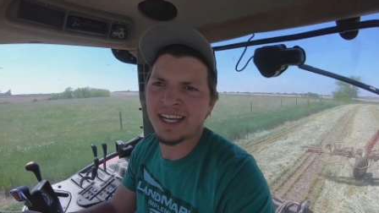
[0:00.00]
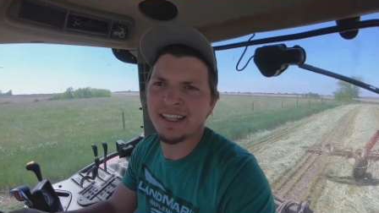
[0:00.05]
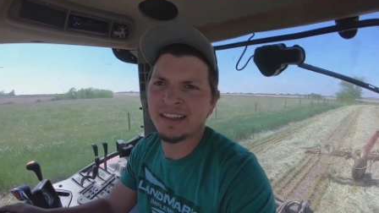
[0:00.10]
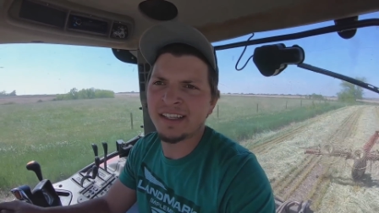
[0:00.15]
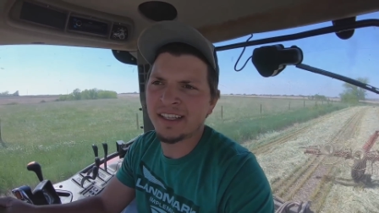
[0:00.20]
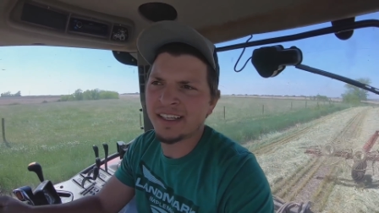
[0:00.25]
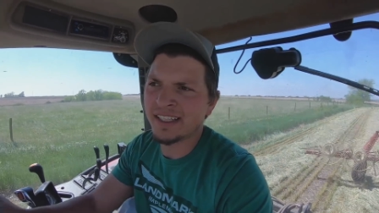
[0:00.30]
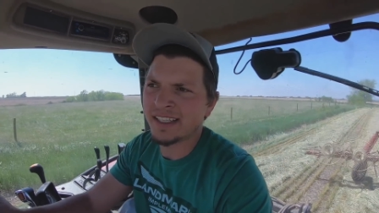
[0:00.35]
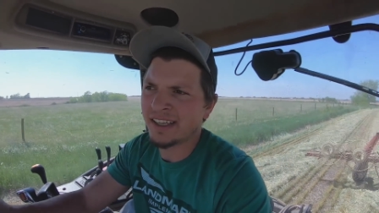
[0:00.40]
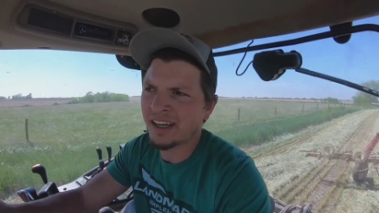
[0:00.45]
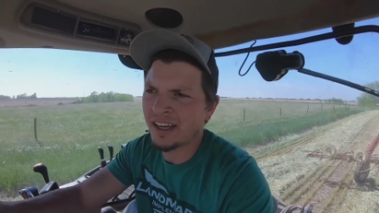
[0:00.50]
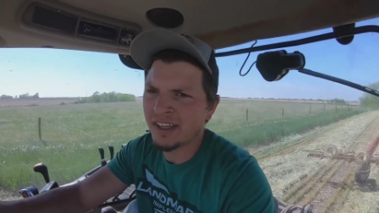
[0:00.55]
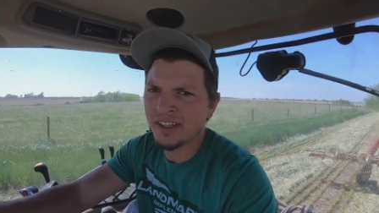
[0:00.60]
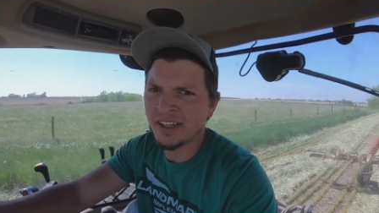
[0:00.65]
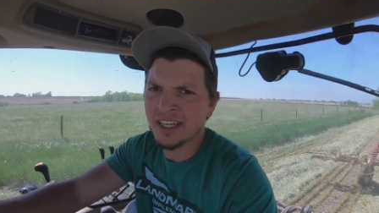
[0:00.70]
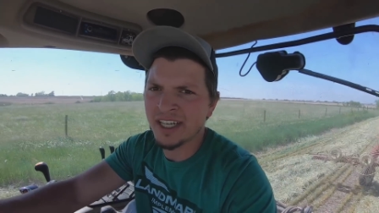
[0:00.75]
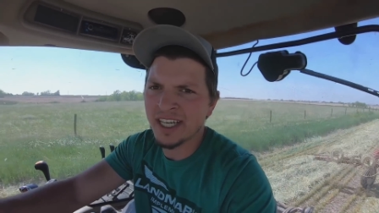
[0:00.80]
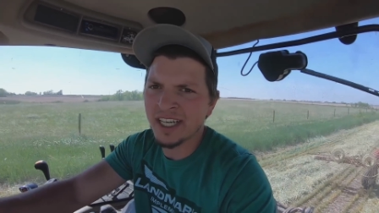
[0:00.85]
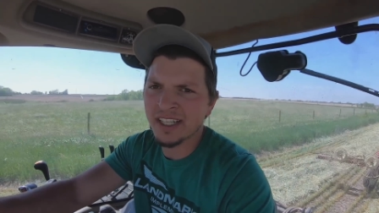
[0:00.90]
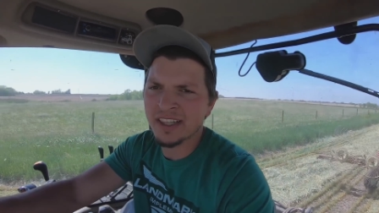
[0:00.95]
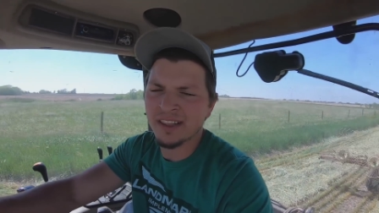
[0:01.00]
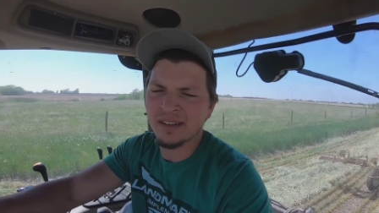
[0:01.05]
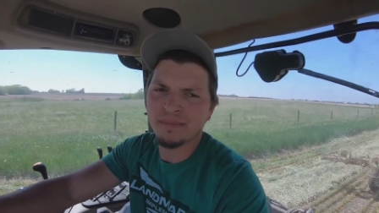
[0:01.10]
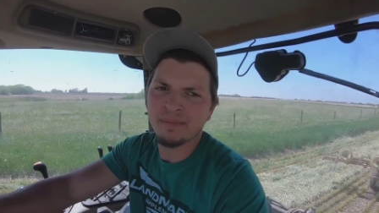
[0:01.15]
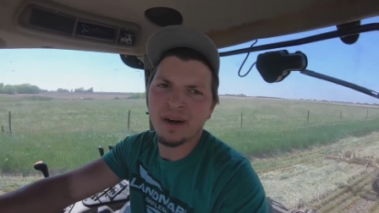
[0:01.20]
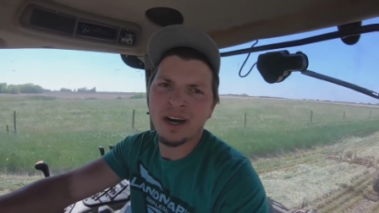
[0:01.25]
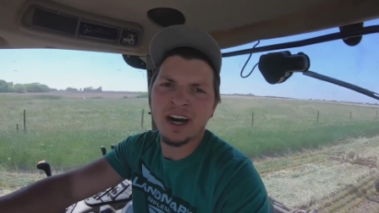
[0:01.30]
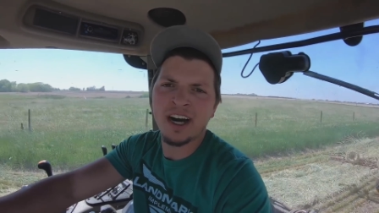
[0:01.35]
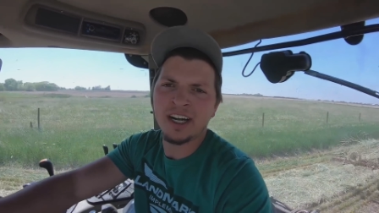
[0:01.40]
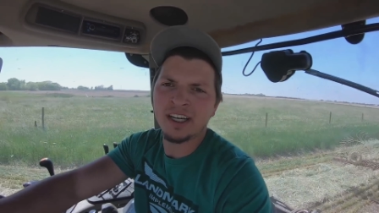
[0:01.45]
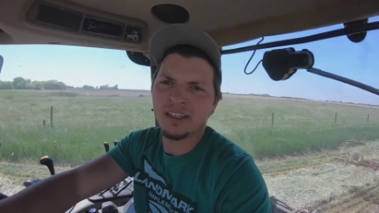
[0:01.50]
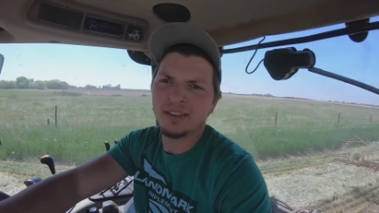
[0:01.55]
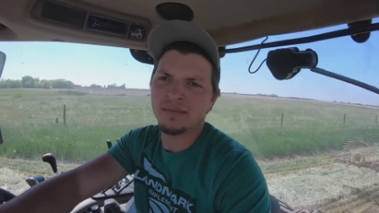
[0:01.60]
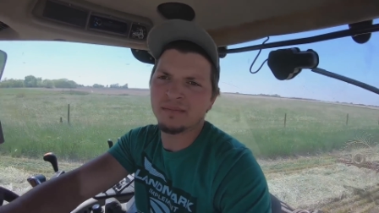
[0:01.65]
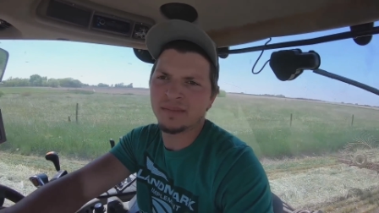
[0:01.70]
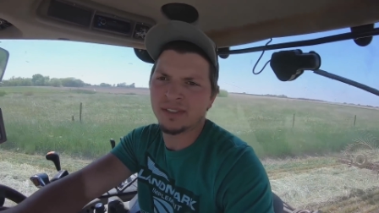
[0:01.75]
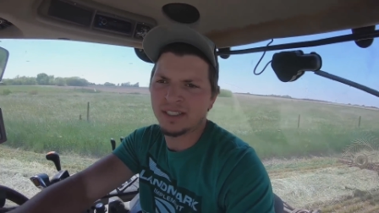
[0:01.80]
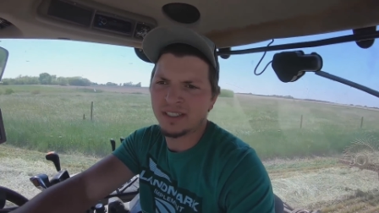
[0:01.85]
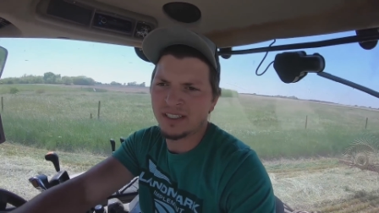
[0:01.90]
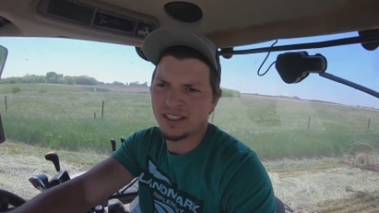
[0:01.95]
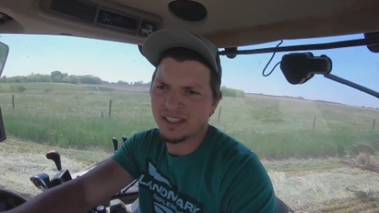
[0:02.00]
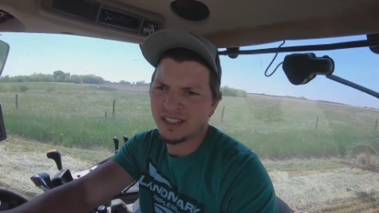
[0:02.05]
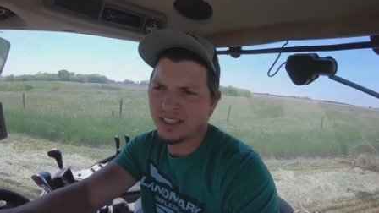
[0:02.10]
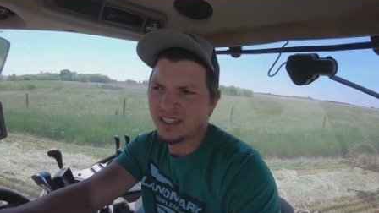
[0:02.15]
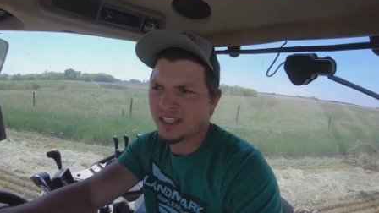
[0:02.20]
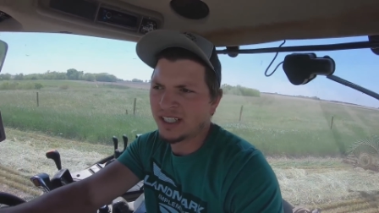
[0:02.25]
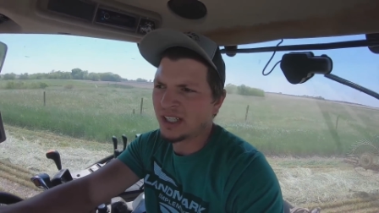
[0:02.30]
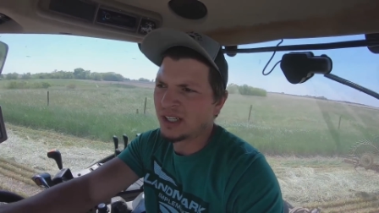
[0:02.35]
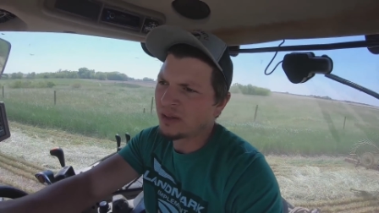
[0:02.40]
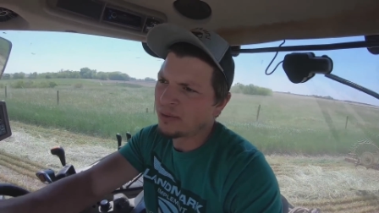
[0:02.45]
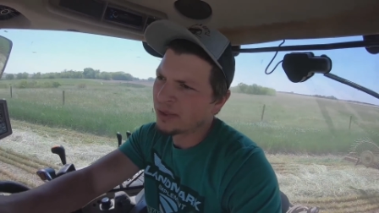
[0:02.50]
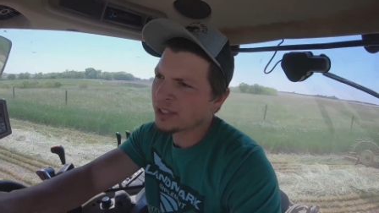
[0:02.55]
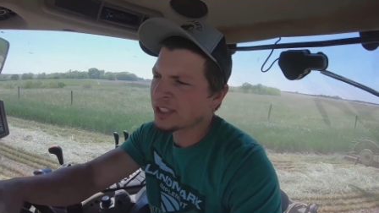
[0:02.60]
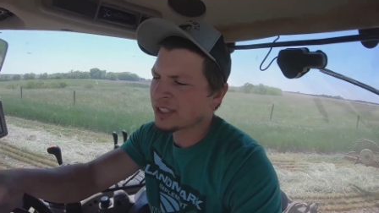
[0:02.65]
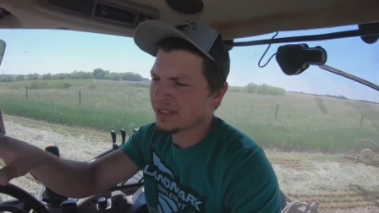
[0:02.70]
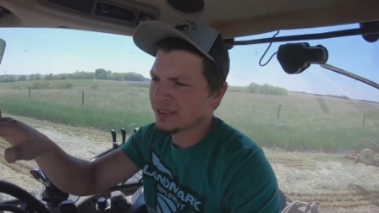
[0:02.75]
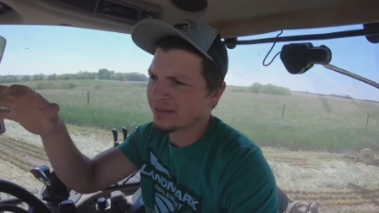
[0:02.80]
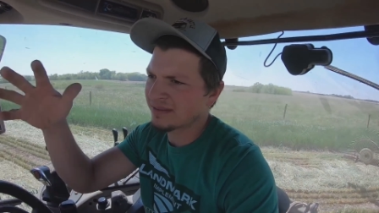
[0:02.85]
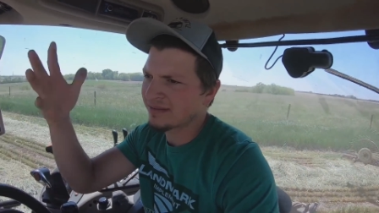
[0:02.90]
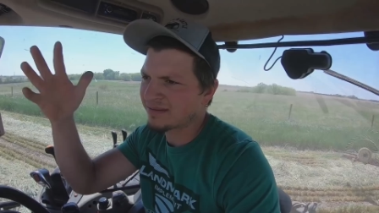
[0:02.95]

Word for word: and then underneath the bottom was